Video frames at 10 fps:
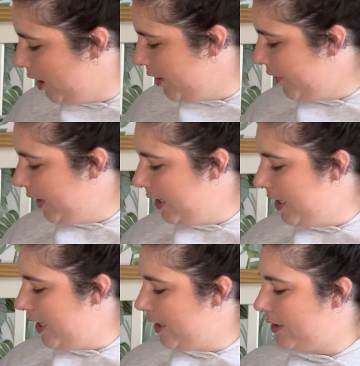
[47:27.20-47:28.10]
the
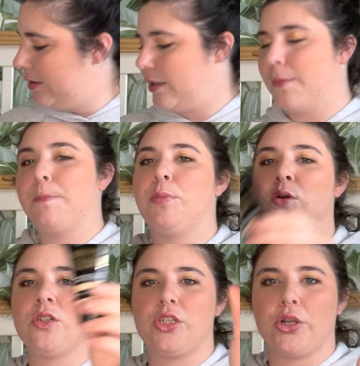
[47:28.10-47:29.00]
NYX
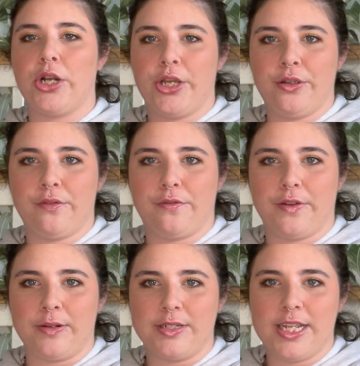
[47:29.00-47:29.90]
Born to Glow
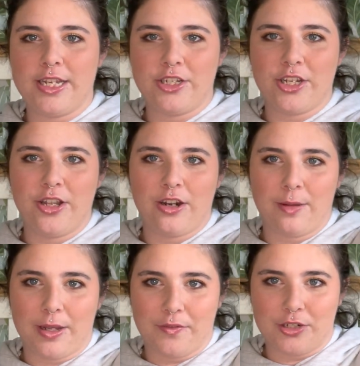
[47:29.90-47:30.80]
Foundation. I'm
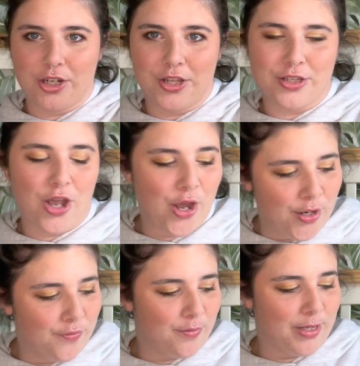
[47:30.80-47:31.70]
having to show this
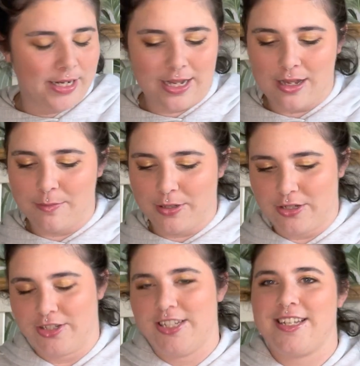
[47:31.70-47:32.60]
over my cat
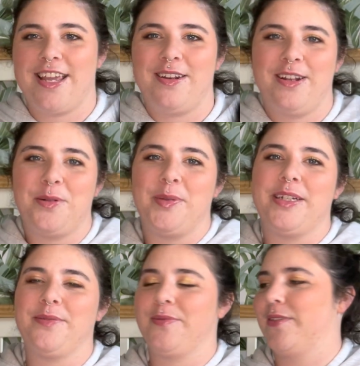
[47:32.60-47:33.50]
because she's getting a little bit
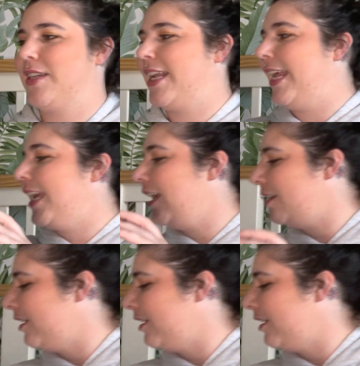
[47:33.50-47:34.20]
clingy.